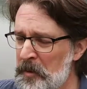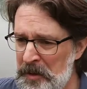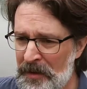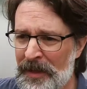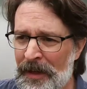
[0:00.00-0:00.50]

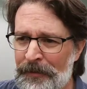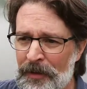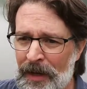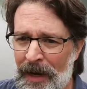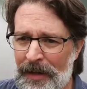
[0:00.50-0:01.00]
Fortunately, I
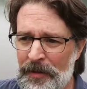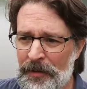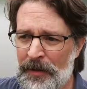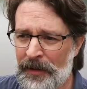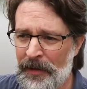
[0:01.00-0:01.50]
forgot
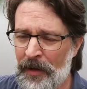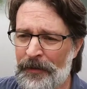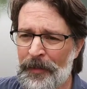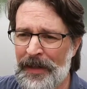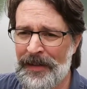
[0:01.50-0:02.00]
to clean
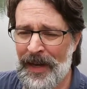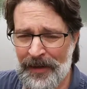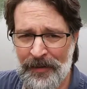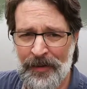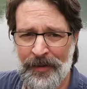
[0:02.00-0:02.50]
off my
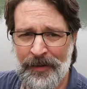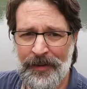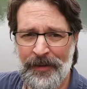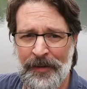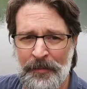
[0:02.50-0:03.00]
data
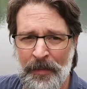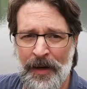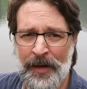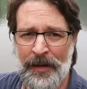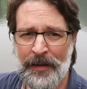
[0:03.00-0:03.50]
card in
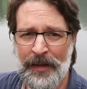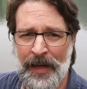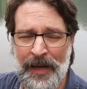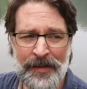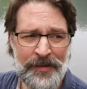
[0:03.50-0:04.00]
my
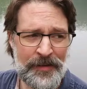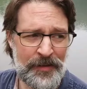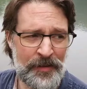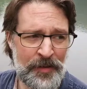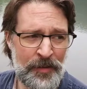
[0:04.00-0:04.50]

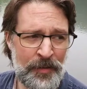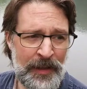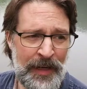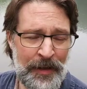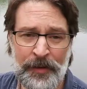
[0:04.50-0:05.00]
haste to
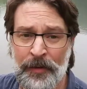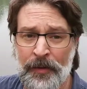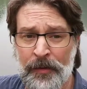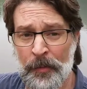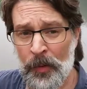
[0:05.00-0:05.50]
get out
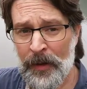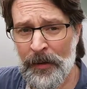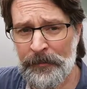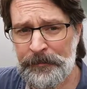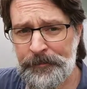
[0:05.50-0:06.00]
here this
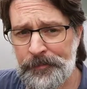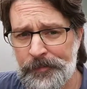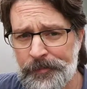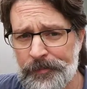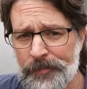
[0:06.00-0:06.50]
morning,
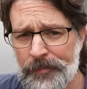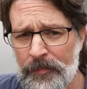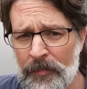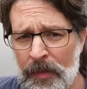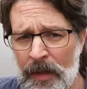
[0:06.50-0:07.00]

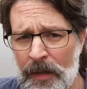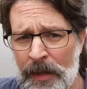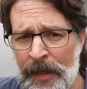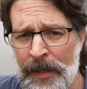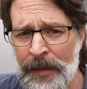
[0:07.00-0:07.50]

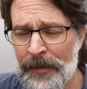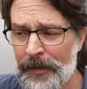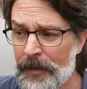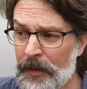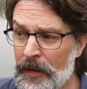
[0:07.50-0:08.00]

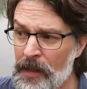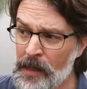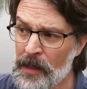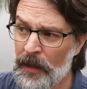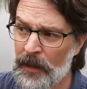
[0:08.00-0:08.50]
and
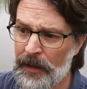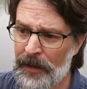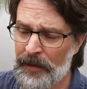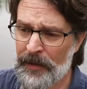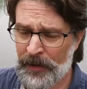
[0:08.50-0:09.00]

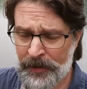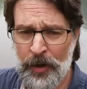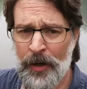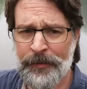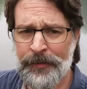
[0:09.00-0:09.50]
it
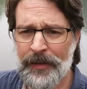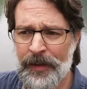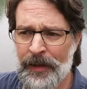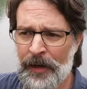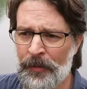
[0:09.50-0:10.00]
cut off
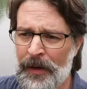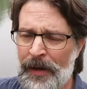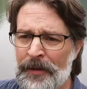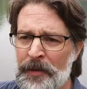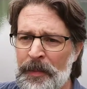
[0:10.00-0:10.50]
and I
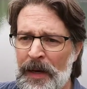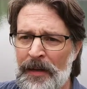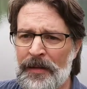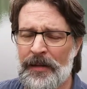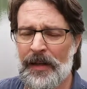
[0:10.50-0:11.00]
ran out of
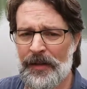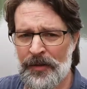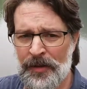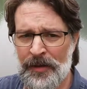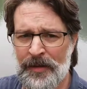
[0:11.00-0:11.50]
space
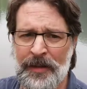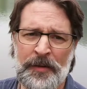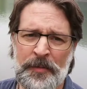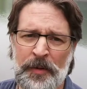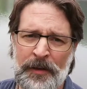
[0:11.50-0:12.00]
just as
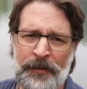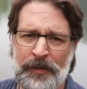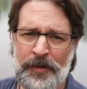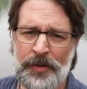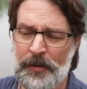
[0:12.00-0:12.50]
I was bringing the
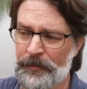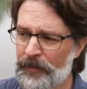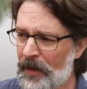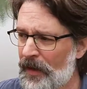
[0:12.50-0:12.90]
fish in.